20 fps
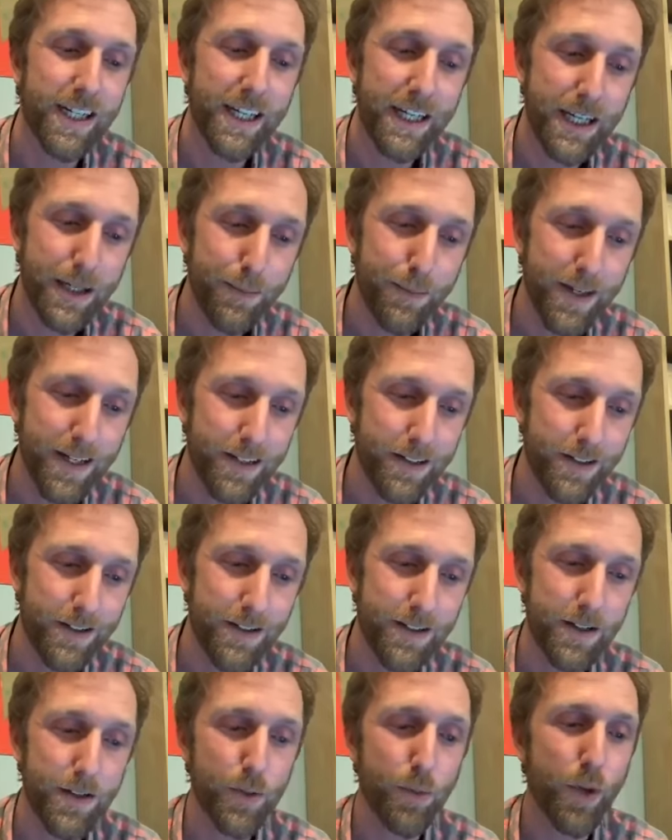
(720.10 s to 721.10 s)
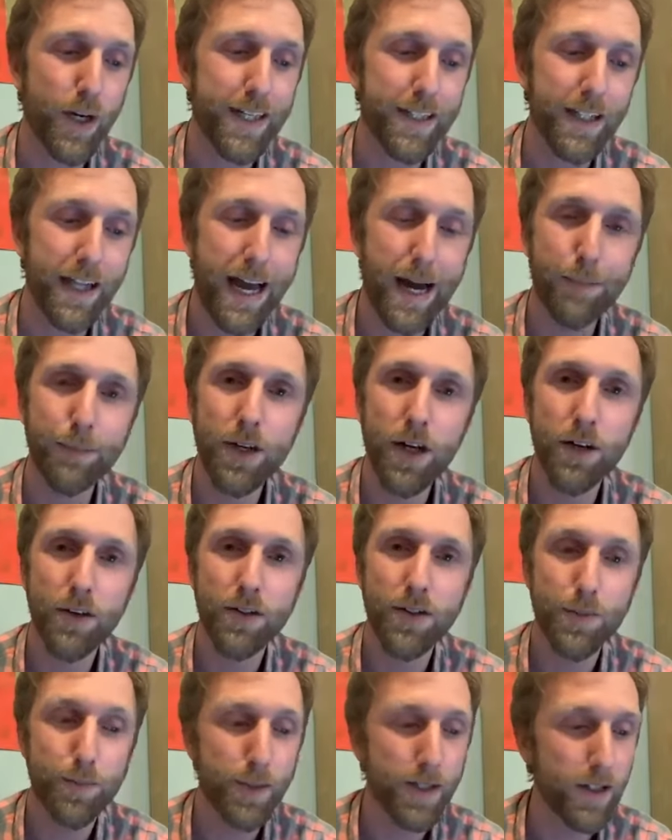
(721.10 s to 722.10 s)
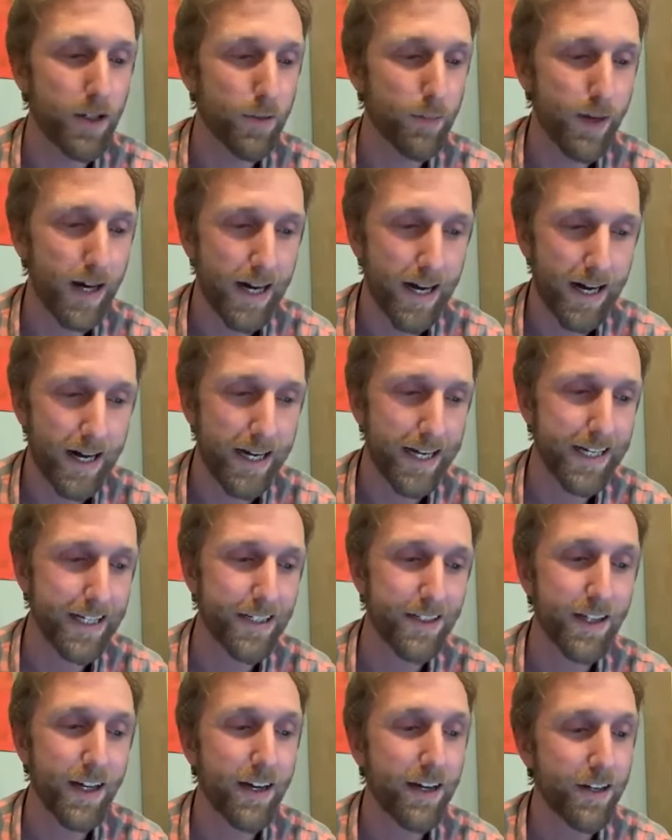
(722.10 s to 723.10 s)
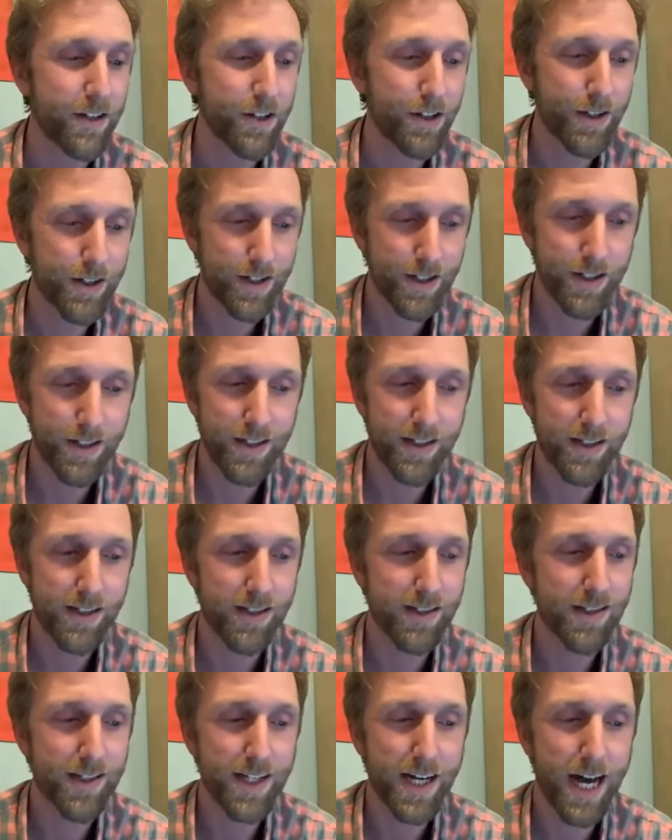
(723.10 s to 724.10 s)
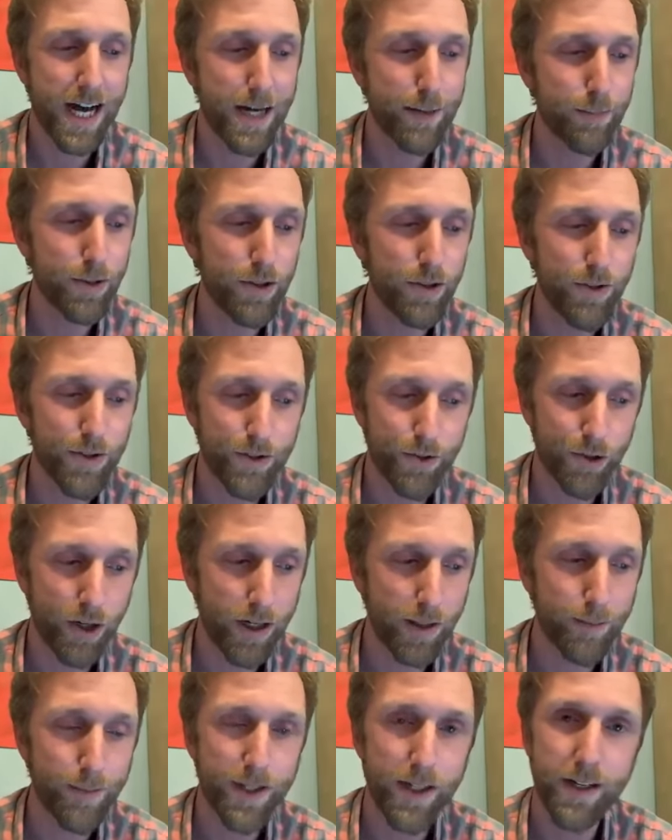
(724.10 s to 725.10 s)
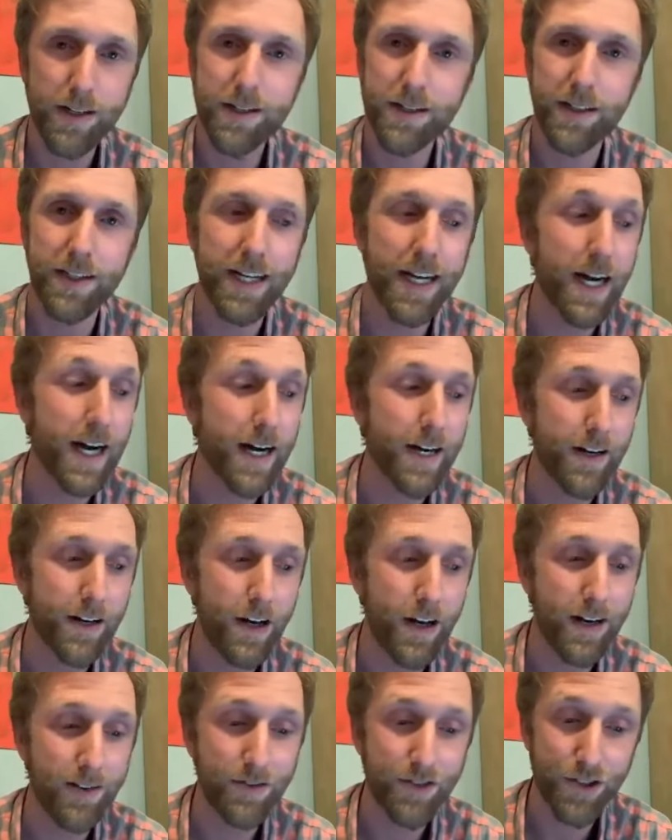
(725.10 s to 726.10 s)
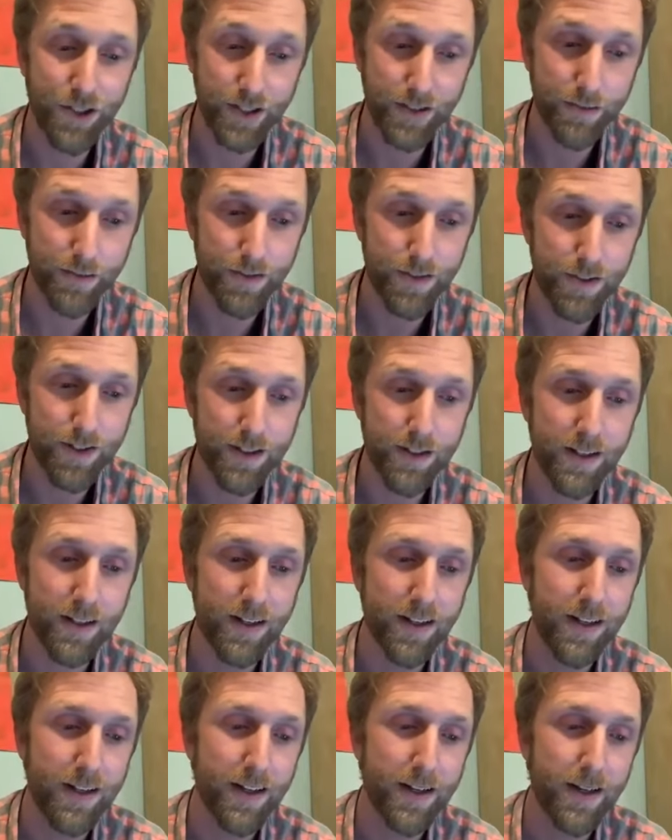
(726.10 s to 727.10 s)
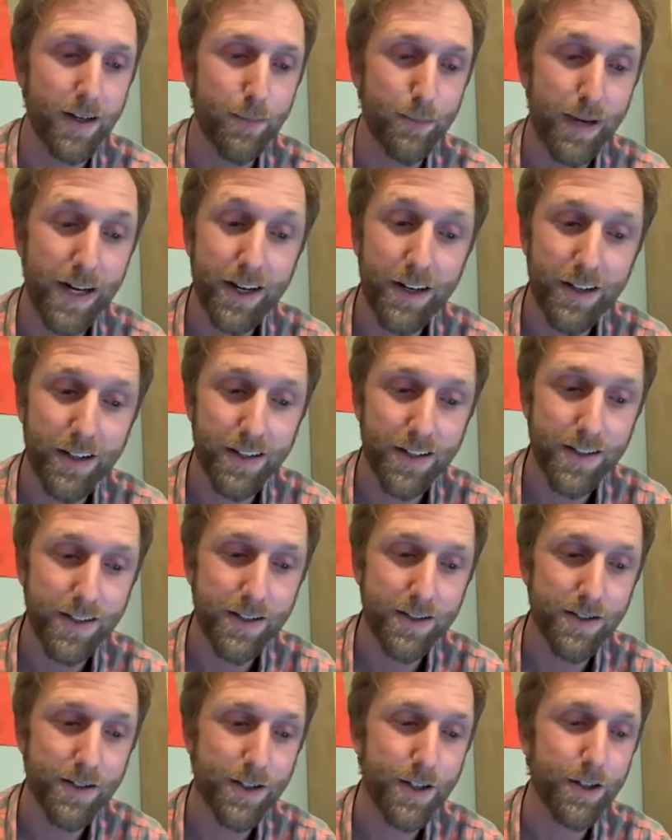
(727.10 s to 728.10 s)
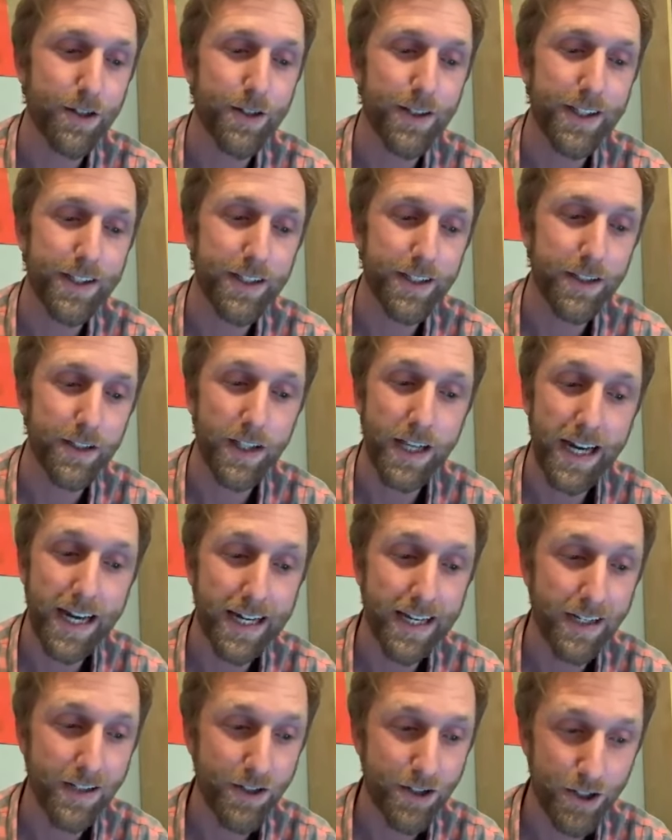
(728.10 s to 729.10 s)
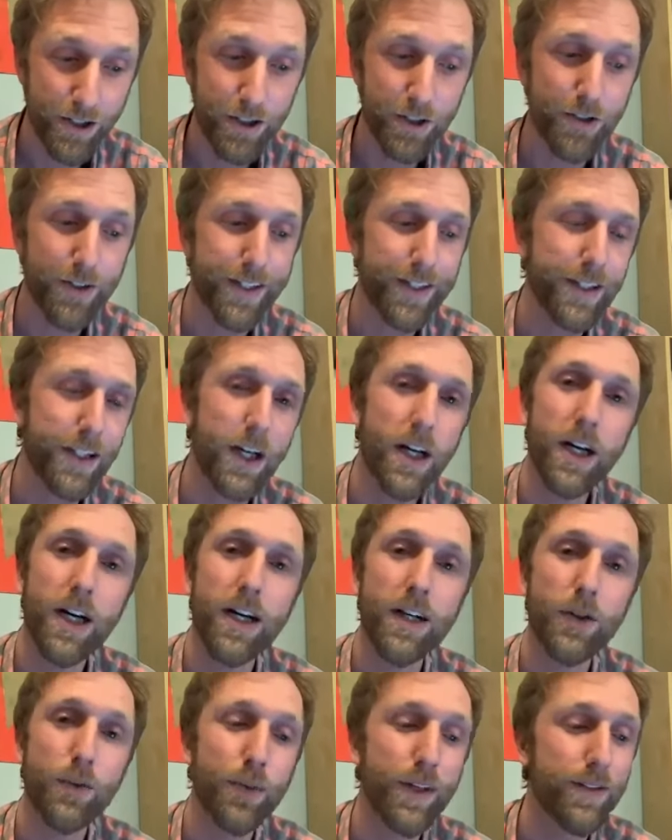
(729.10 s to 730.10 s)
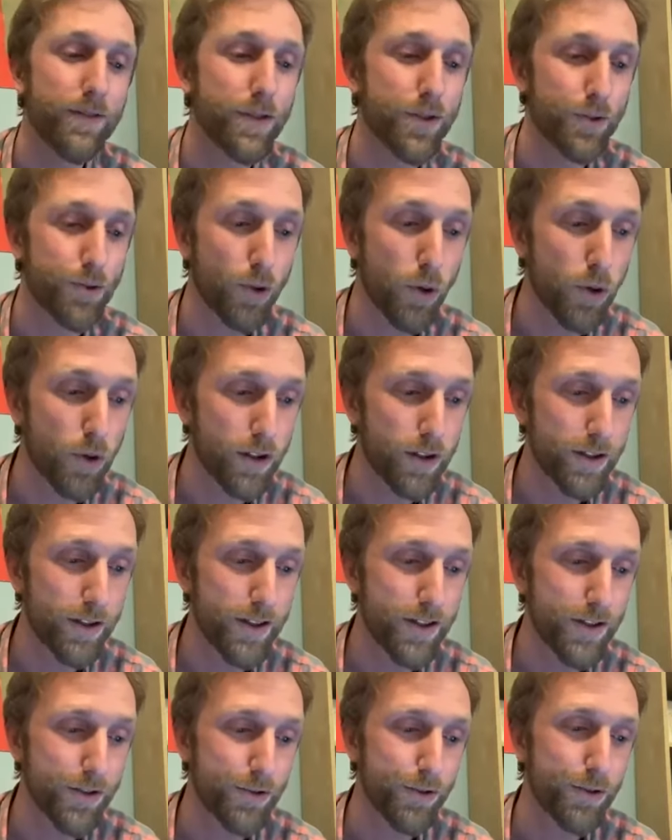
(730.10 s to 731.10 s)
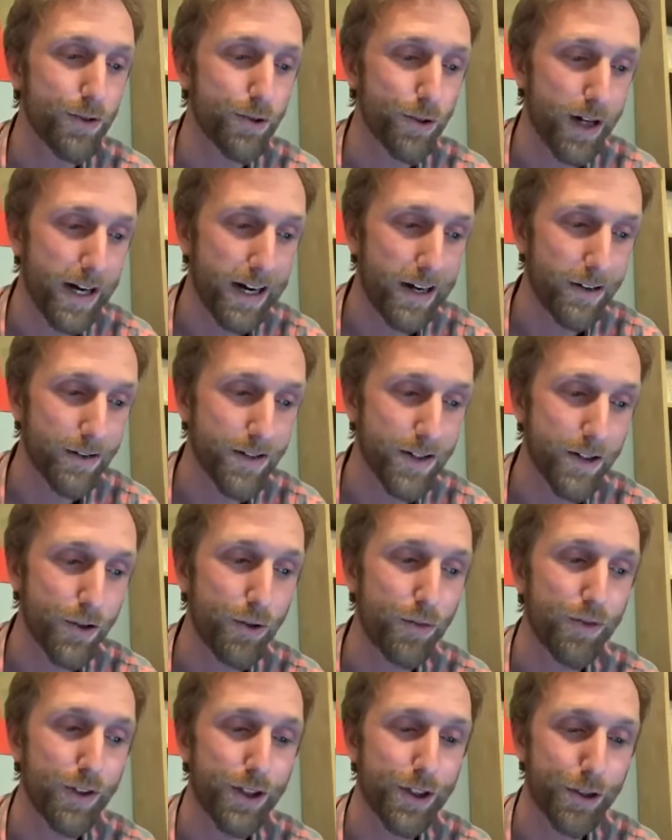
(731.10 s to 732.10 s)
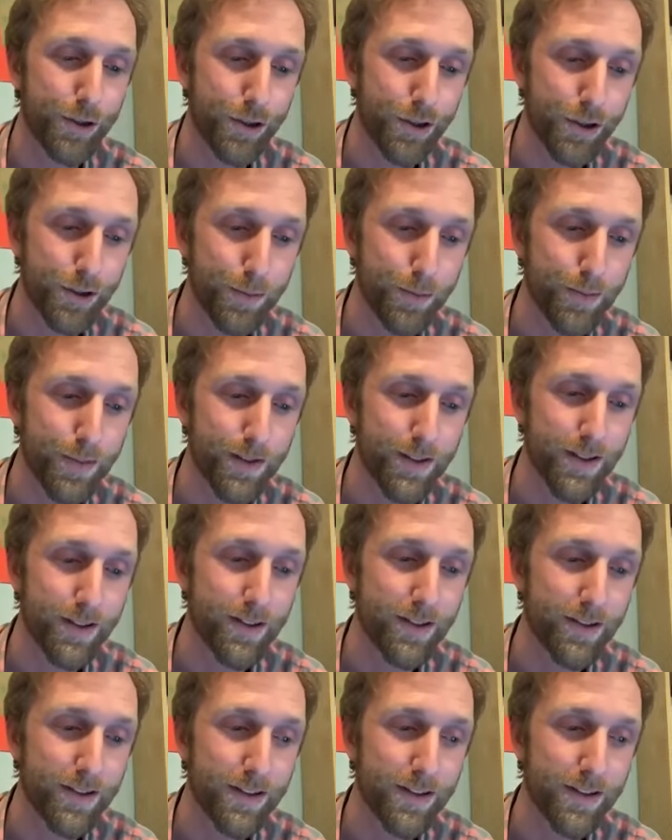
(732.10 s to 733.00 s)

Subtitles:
emails as white lab coats billow behind, nurses and sky blue scrubs hustling on and off shifts. Parents scurry their lagging children along, weave strollers through crowds and over curbs.